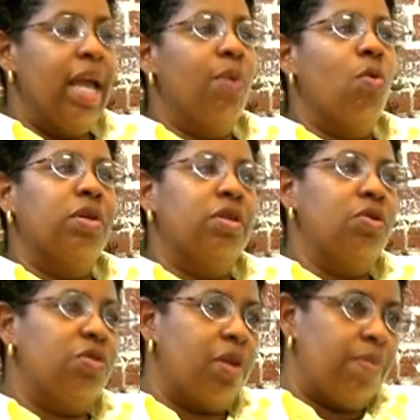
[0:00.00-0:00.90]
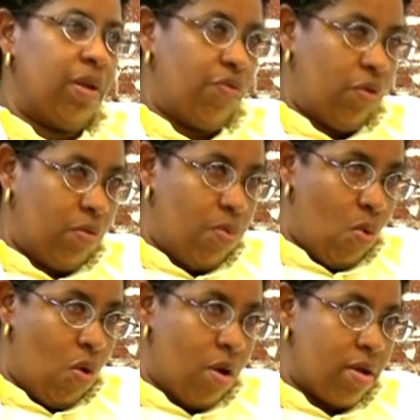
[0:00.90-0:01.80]
and wanted to do something for the
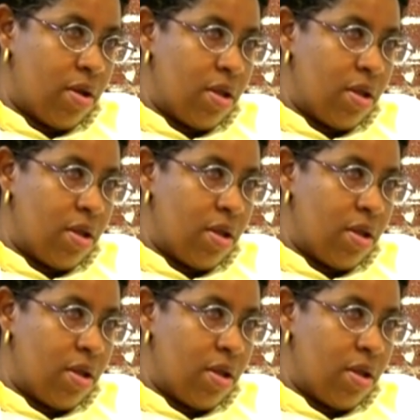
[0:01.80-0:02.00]
poor.